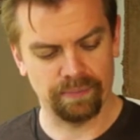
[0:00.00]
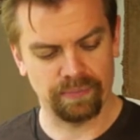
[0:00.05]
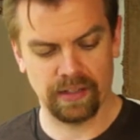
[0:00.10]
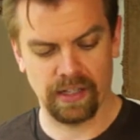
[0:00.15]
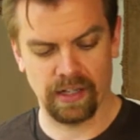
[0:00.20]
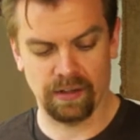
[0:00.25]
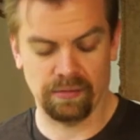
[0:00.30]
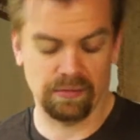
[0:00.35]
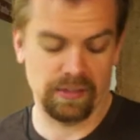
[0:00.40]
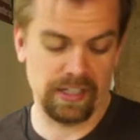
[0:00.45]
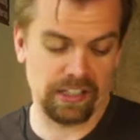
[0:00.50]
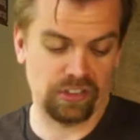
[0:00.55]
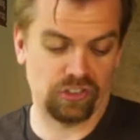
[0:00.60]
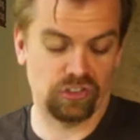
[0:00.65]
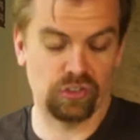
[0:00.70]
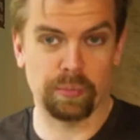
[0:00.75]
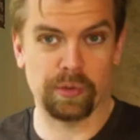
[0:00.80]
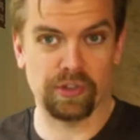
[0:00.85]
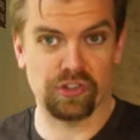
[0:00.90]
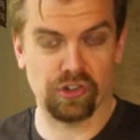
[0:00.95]
they're like
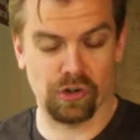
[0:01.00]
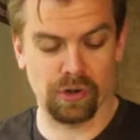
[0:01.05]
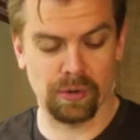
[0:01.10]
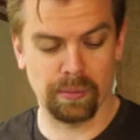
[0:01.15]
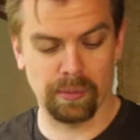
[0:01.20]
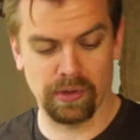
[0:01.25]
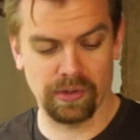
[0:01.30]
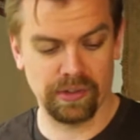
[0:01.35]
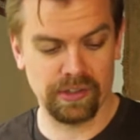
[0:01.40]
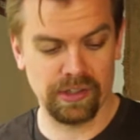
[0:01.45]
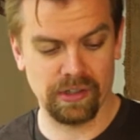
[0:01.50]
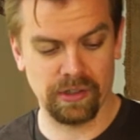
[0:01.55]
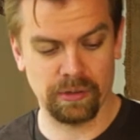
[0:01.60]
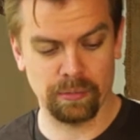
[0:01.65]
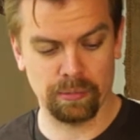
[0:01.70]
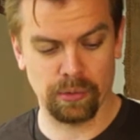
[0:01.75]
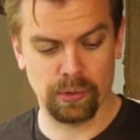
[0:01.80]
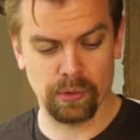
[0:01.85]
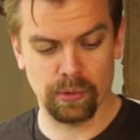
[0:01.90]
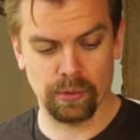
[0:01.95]
super durable and you
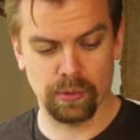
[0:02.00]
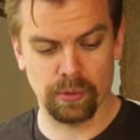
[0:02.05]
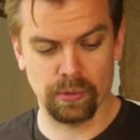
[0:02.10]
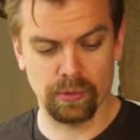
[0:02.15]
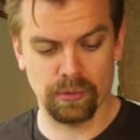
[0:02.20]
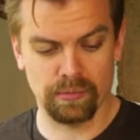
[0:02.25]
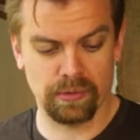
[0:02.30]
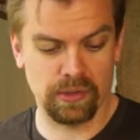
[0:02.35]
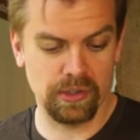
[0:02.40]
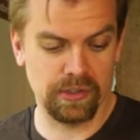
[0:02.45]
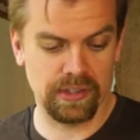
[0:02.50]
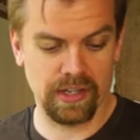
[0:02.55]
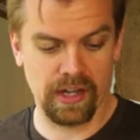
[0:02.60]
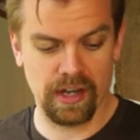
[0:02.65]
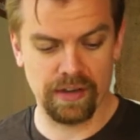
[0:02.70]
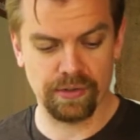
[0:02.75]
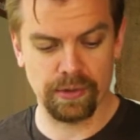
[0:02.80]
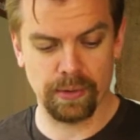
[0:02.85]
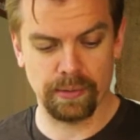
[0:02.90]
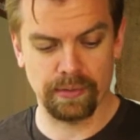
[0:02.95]
can brew good
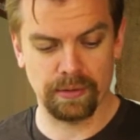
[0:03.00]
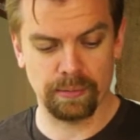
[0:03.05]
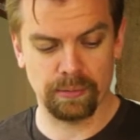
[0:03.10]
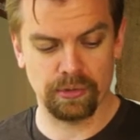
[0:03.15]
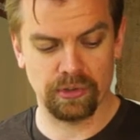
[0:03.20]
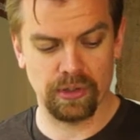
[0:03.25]
coffee with them.